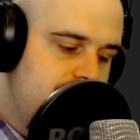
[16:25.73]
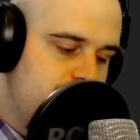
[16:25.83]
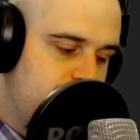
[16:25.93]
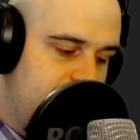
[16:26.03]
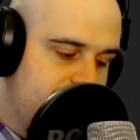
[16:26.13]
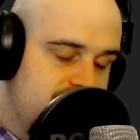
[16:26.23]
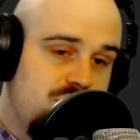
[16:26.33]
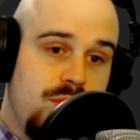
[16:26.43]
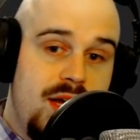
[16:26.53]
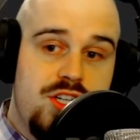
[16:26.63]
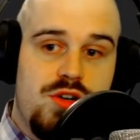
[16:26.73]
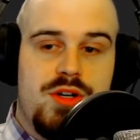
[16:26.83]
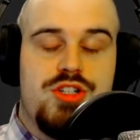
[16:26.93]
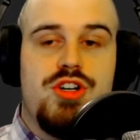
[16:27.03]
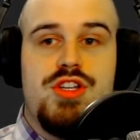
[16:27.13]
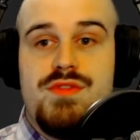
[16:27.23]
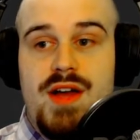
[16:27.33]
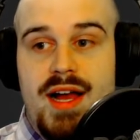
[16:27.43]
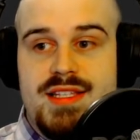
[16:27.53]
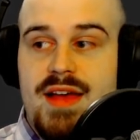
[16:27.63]
you can have a situation where, sure, you've
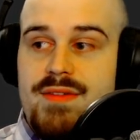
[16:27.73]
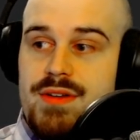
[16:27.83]
got 4